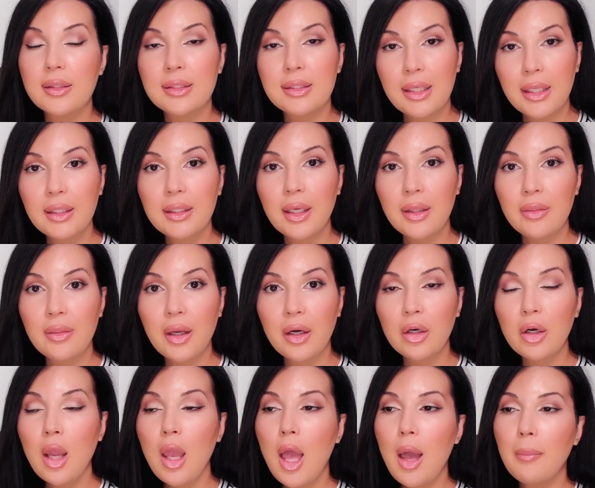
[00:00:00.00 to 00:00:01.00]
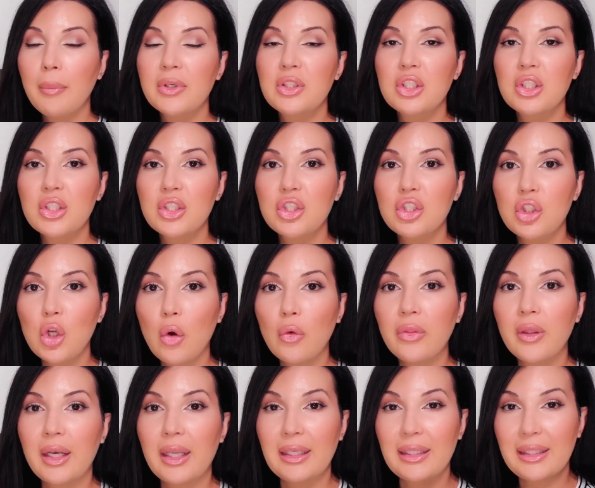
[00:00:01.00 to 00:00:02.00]
zinc in there, but just know
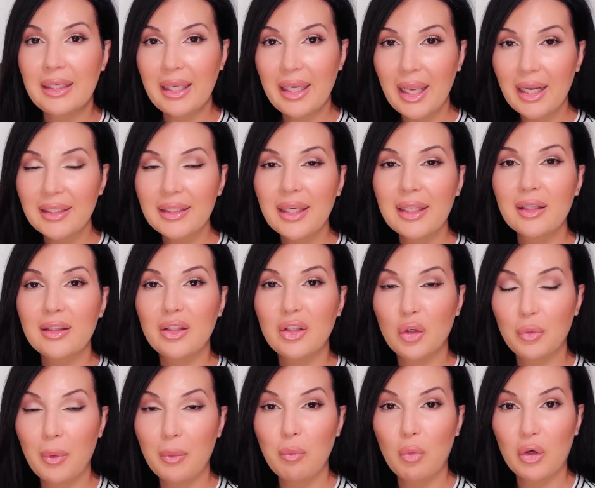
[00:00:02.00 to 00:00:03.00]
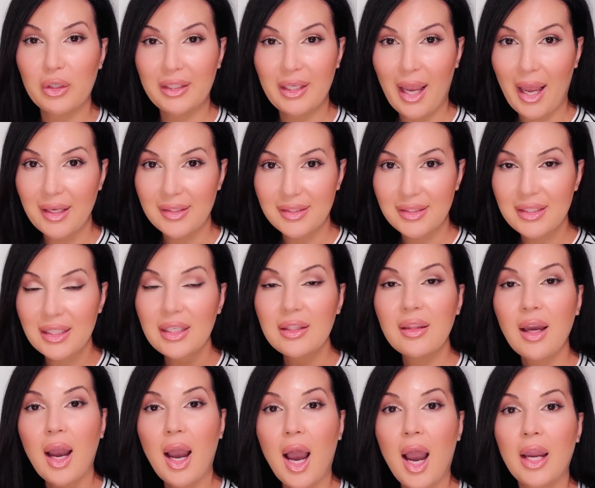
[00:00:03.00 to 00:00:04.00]
that it can get a little bit more casty
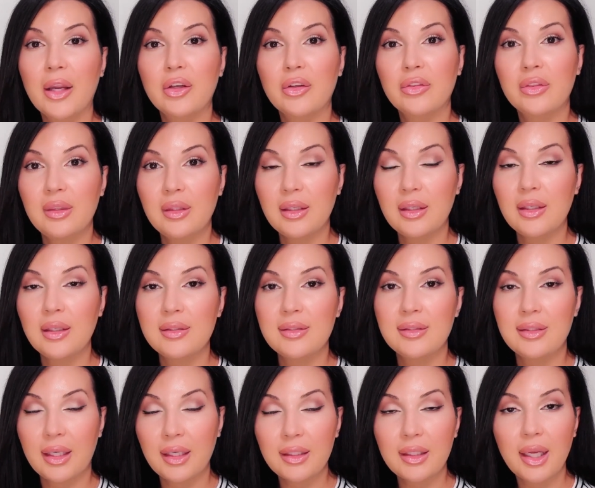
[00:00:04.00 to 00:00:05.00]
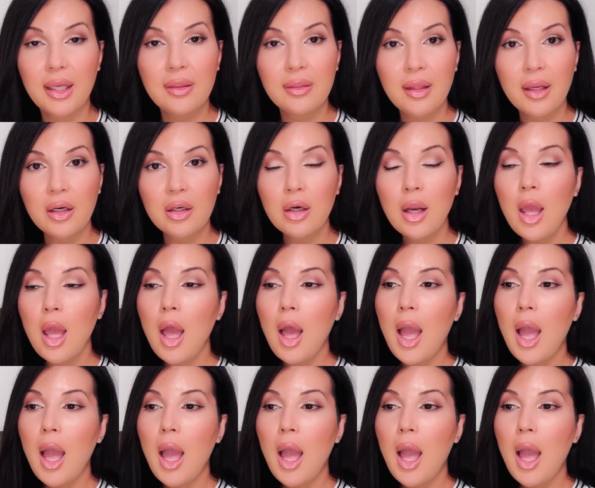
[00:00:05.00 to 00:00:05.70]
the higher the zinc in there.